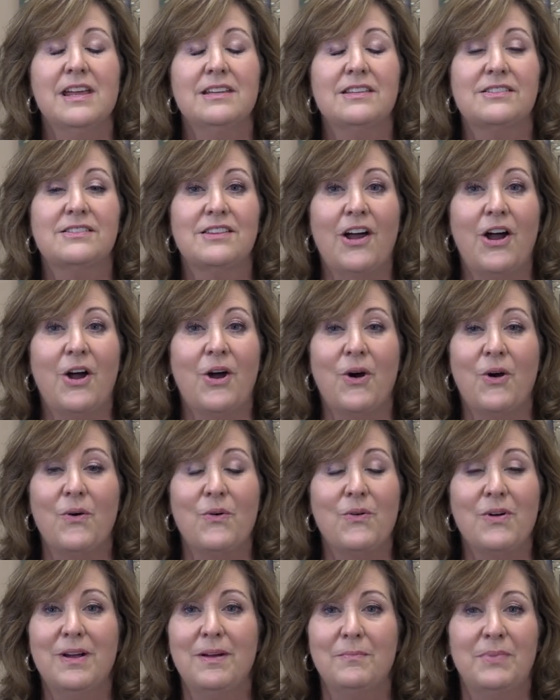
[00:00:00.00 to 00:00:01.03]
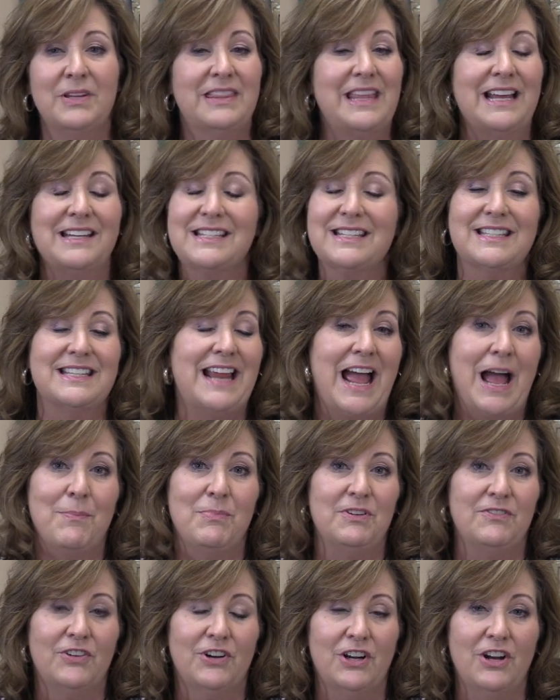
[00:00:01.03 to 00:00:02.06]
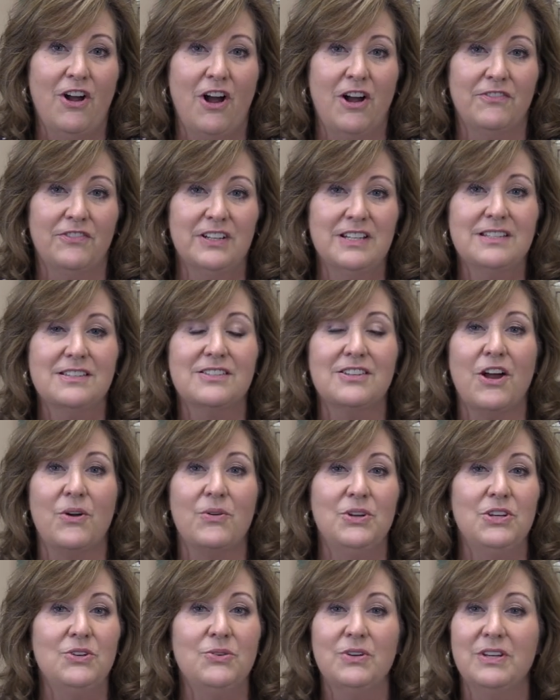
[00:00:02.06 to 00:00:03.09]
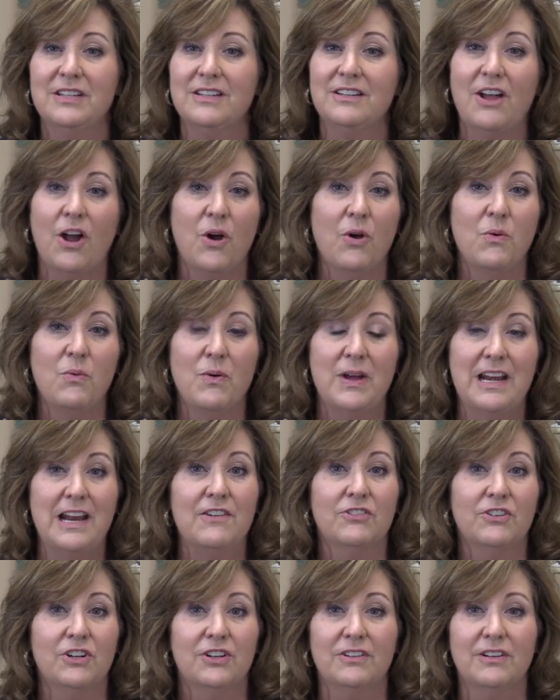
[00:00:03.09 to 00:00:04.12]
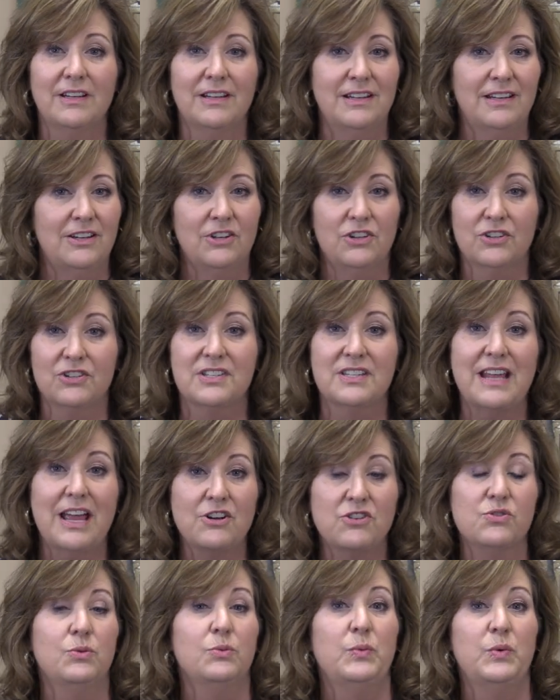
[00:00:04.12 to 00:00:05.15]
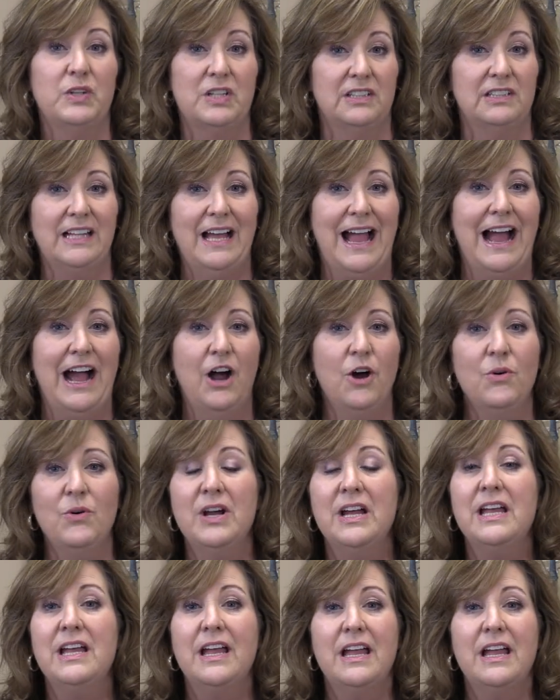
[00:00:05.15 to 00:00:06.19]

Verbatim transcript: So, but that doesn't happen very often, so you can go whenever your schedule would allow.